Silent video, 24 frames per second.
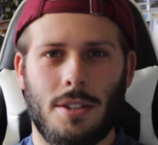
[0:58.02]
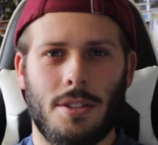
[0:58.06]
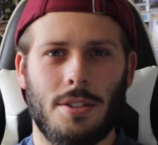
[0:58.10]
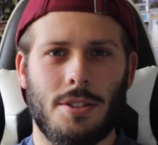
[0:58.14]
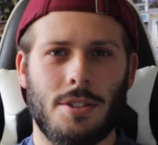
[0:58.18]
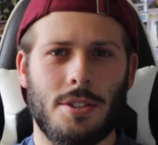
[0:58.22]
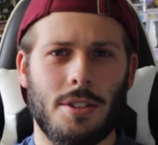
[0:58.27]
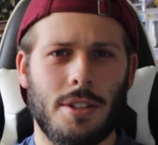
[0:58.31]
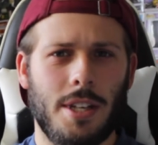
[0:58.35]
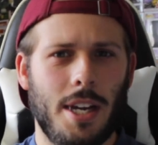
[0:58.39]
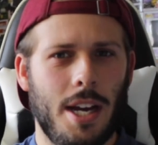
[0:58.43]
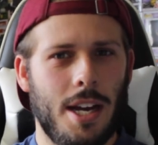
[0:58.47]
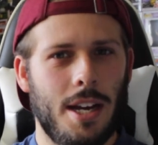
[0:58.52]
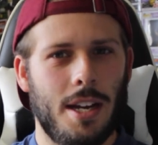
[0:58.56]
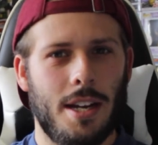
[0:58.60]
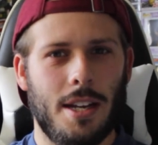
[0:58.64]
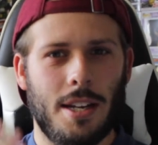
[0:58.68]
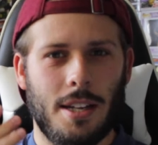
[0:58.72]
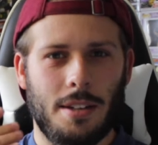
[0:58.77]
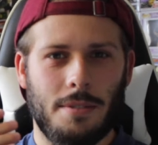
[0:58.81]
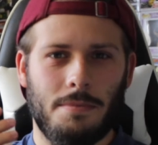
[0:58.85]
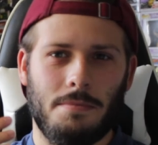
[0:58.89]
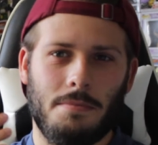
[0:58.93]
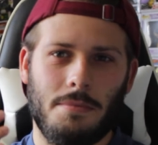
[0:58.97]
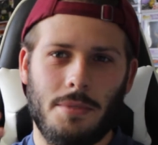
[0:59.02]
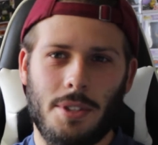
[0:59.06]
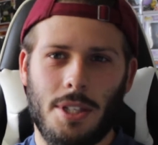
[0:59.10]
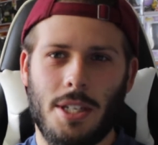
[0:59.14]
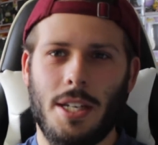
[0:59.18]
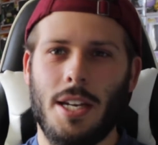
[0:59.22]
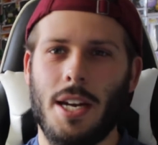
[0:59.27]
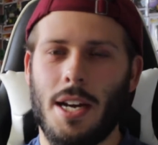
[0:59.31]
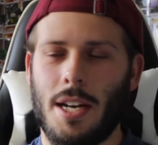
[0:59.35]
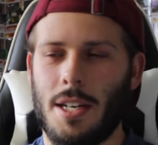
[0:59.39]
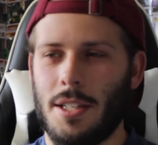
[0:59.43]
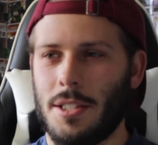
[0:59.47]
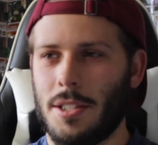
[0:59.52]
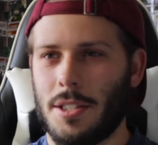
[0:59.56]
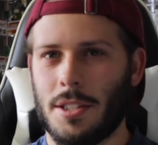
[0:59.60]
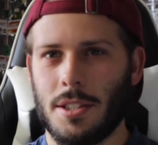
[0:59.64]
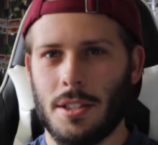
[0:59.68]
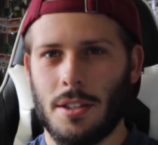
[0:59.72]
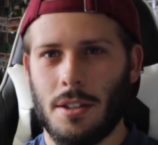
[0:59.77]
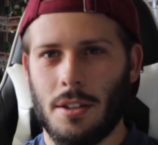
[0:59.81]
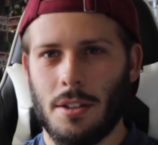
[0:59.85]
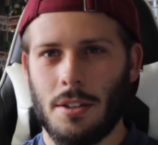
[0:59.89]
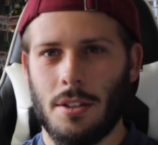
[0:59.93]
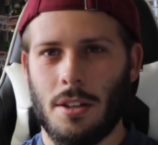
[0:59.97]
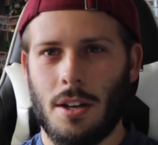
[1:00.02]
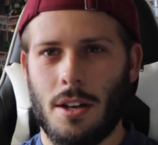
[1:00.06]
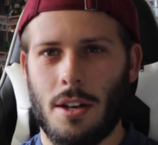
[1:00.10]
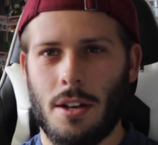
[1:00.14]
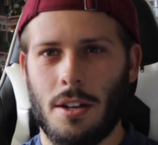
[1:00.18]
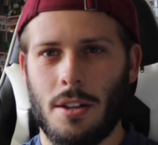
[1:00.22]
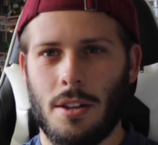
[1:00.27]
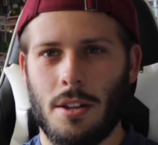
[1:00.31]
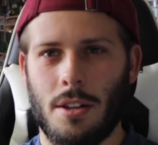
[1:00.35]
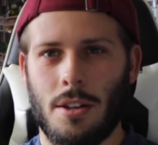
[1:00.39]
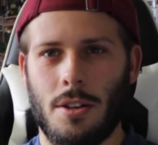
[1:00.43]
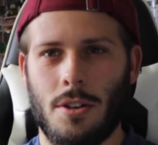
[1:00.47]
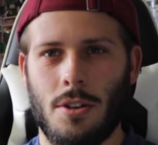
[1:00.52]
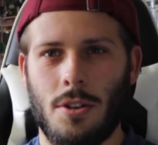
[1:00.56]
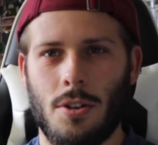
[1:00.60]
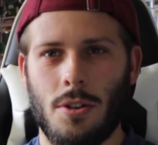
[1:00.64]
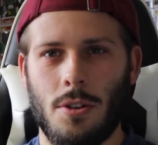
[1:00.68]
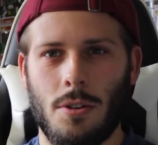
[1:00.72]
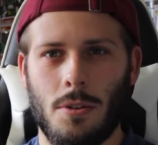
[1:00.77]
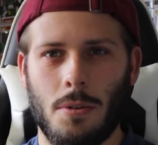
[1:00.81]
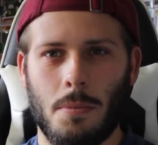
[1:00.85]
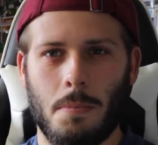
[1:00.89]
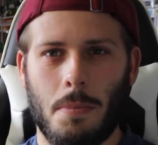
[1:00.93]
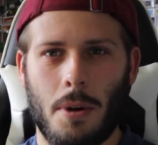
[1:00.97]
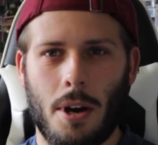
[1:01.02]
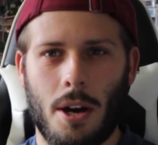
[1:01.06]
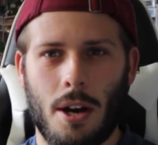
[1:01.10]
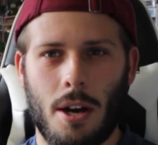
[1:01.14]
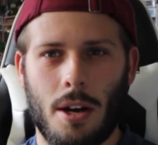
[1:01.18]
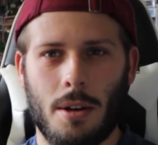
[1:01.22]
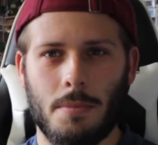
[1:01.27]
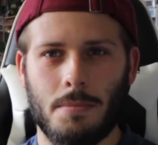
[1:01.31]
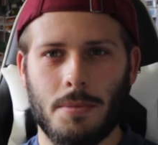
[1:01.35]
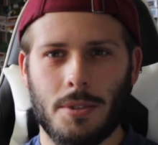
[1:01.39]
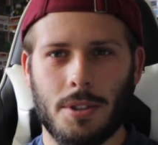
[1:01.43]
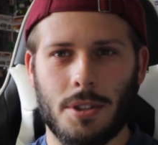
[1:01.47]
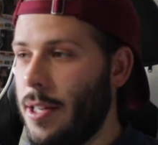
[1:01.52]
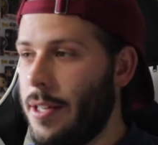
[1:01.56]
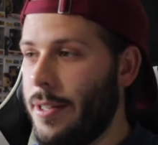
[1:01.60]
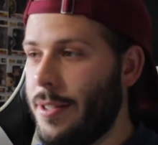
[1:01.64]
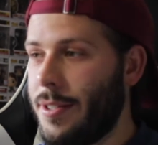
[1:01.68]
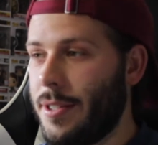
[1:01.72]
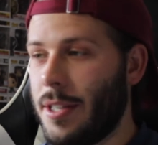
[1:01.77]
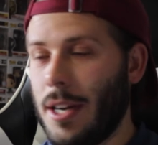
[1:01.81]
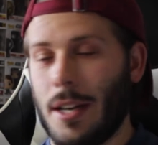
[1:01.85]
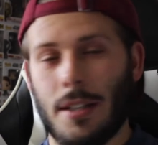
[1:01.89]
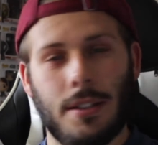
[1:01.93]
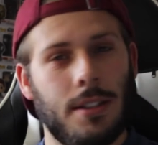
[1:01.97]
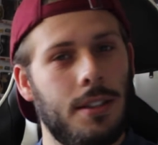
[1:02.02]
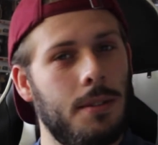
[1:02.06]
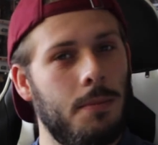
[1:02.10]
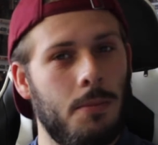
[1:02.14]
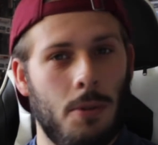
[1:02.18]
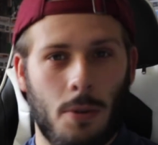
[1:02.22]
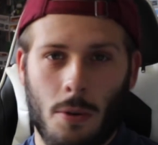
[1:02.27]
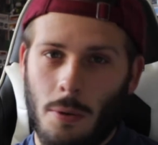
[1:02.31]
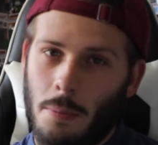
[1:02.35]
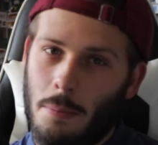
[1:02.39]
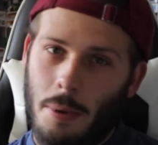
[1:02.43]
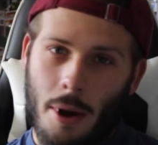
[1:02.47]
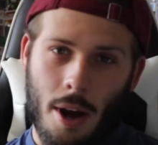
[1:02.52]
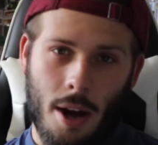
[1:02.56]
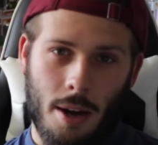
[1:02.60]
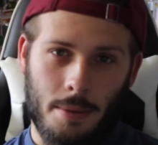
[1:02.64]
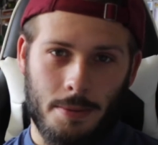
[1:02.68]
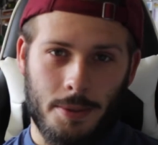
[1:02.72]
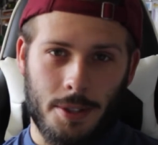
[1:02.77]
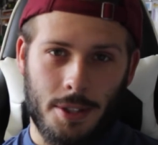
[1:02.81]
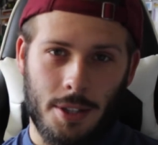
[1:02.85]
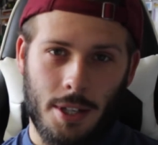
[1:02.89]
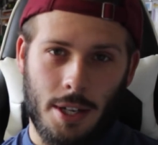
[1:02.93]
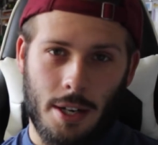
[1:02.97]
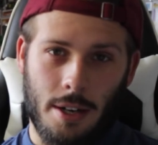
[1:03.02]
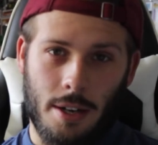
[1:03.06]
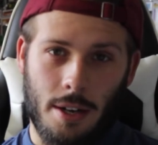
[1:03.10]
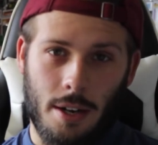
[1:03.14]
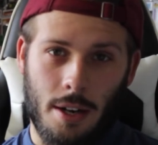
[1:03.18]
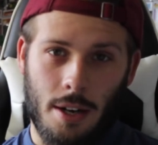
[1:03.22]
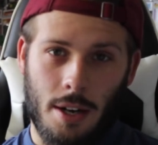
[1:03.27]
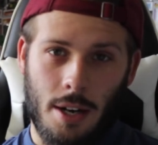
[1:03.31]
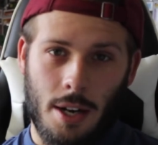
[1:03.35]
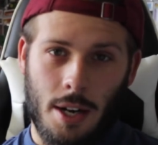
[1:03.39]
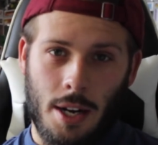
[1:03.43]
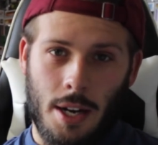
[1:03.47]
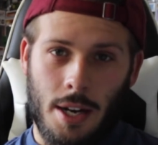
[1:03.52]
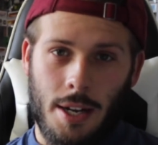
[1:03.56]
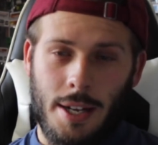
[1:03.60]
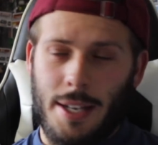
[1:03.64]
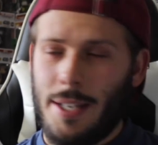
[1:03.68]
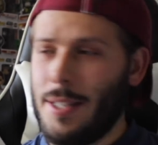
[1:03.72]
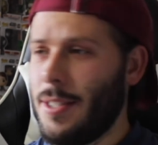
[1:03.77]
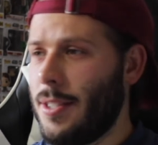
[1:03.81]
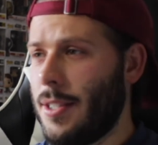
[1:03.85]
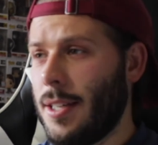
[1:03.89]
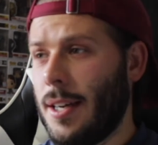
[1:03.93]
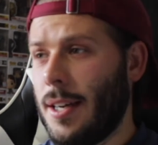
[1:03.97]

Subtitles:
So yeah, he has a lot of the new pops. He's got some old pops there. He's